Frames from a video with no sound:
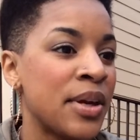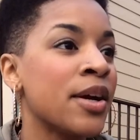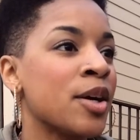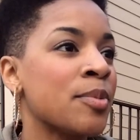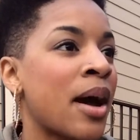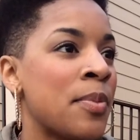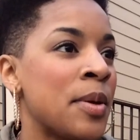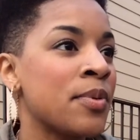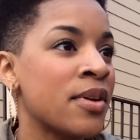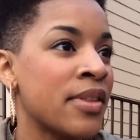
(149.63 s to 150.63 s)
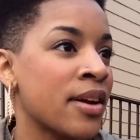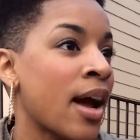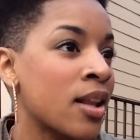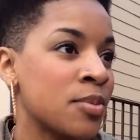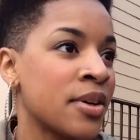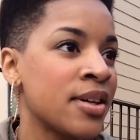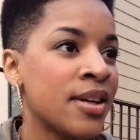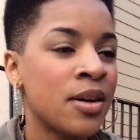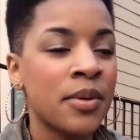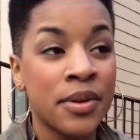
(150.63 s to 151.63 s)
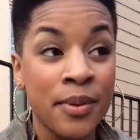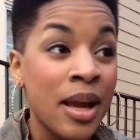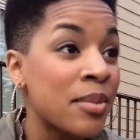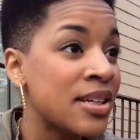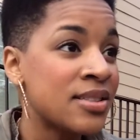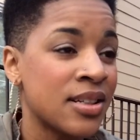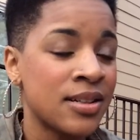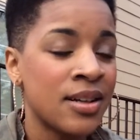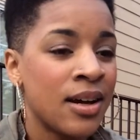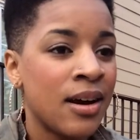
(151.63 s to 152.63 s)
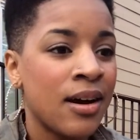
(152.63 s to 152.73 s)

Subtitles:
be heard by people of their caliber with Grammys, and